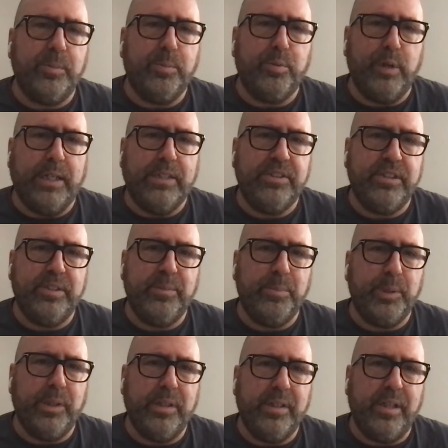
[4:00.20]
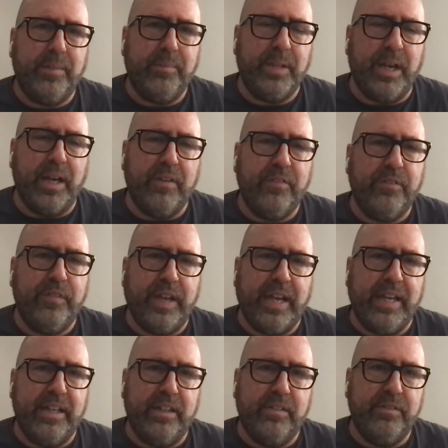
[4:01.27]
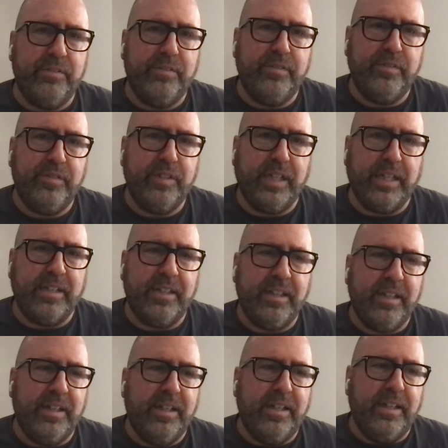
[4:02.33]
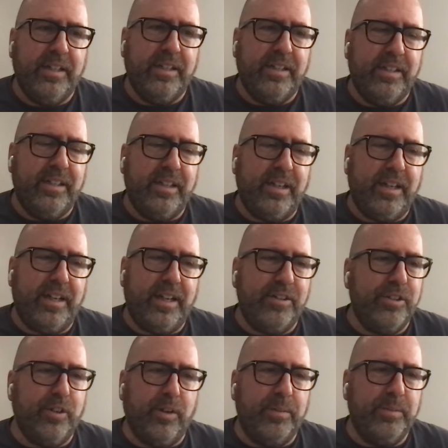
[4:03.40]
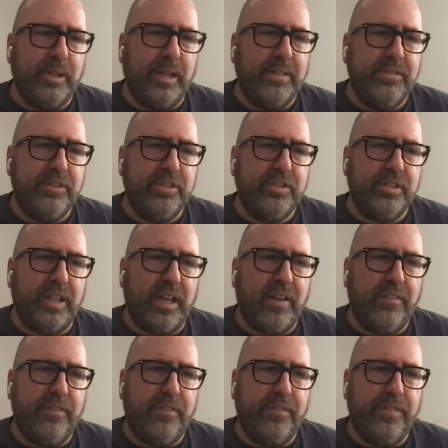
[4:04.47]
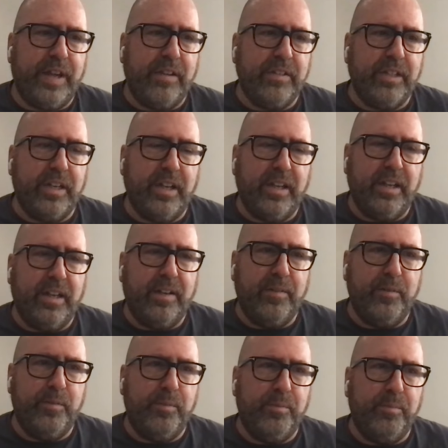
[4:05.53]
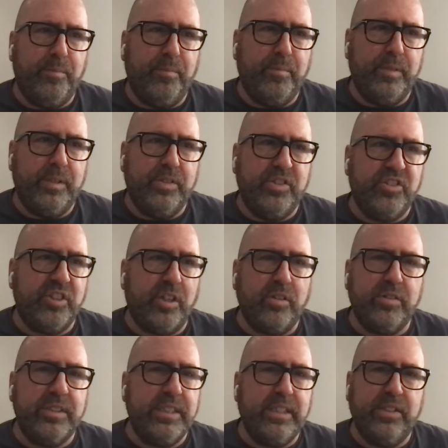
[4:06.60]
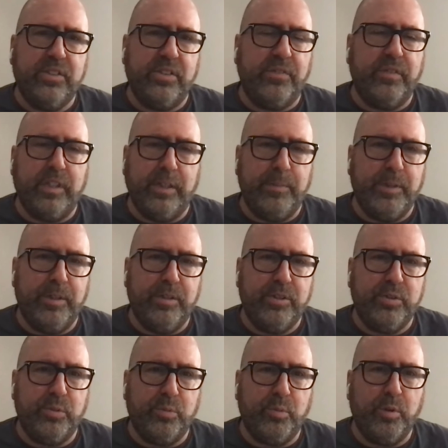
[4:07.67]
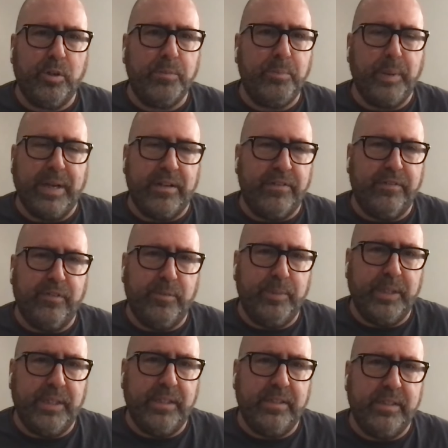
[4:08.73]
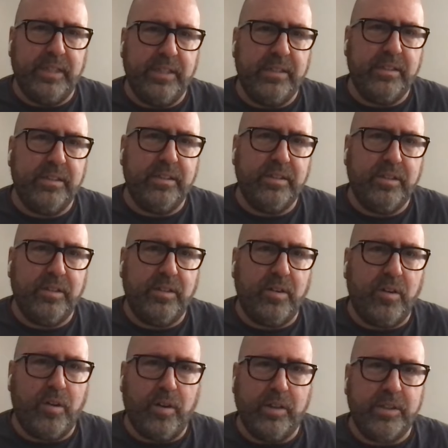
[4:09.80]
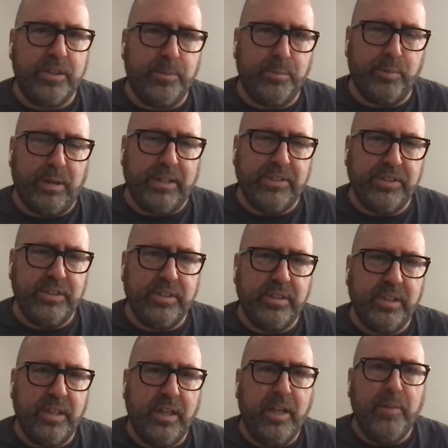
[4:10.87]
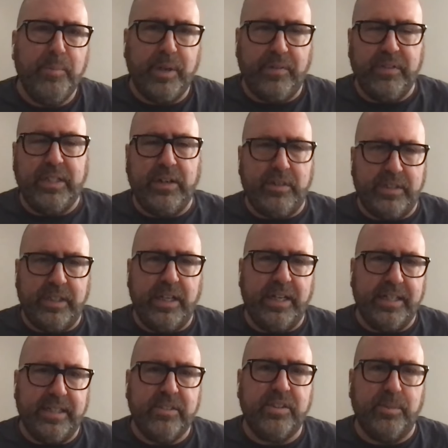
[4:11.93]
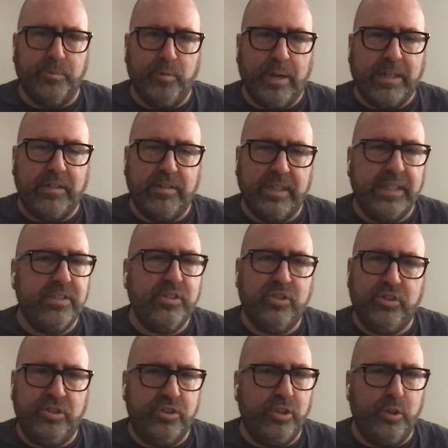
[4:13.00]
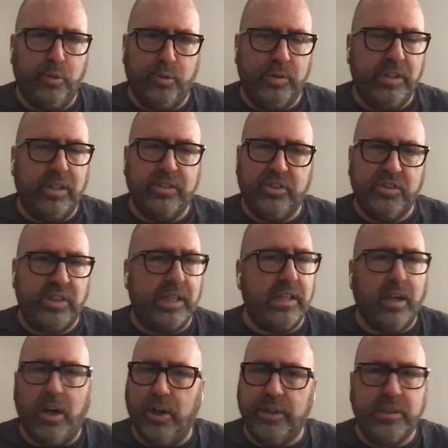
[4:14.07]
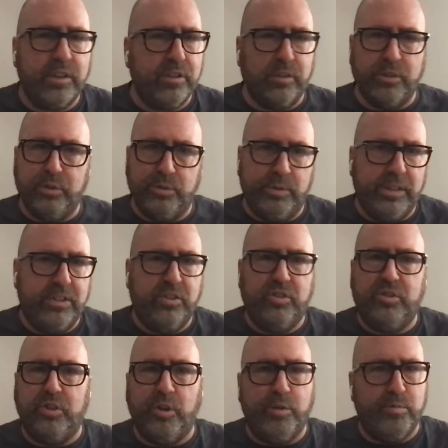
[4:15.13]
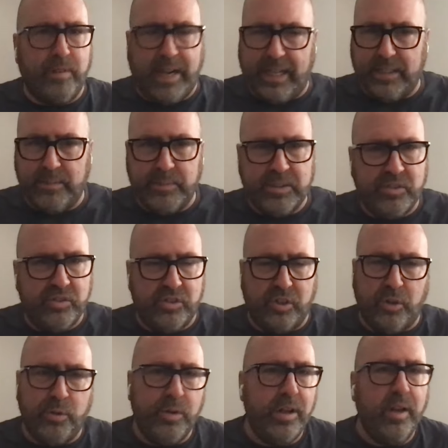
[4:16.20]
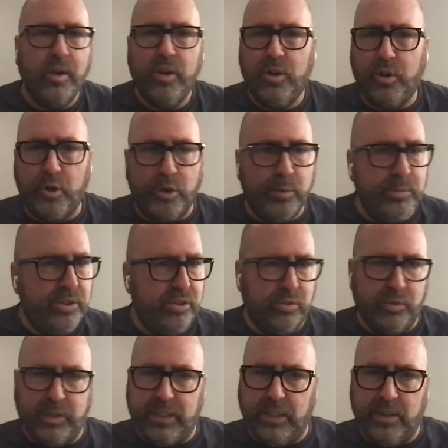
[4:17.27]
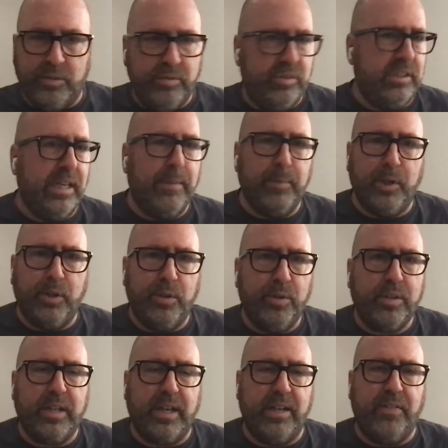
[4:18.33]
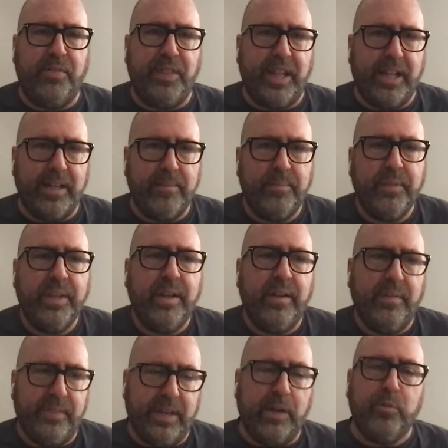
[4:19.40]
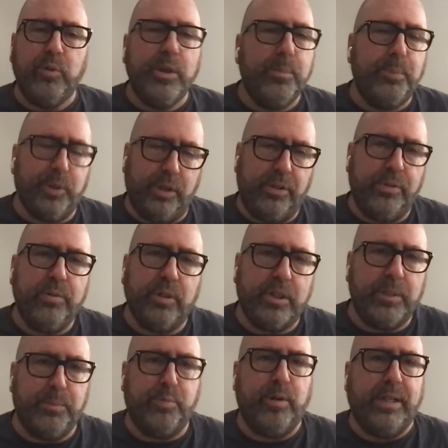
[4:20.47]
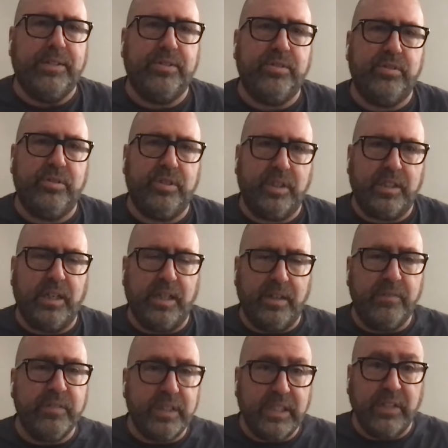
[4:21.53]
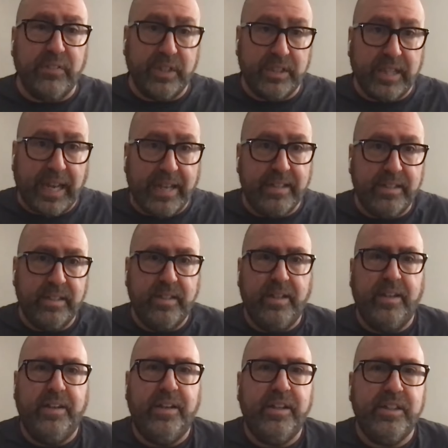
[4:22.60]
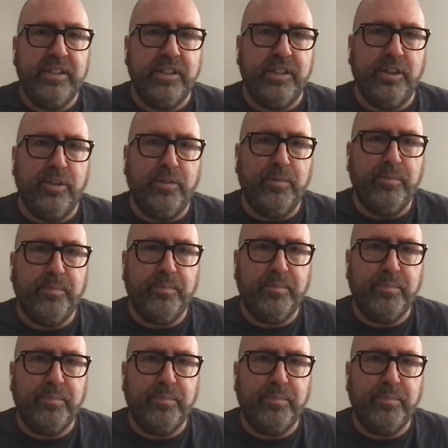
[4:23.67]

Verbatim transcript: compression, but I'm not a fan of like I don't know. I'm, I just I've found that I the subtleties of limiters work better for me than hard compression. But every now and then I get some record that's so just like unglued. It's so random. It's so home studio demo kind of thing that I will put it through a compressor to kind of give it that, you know,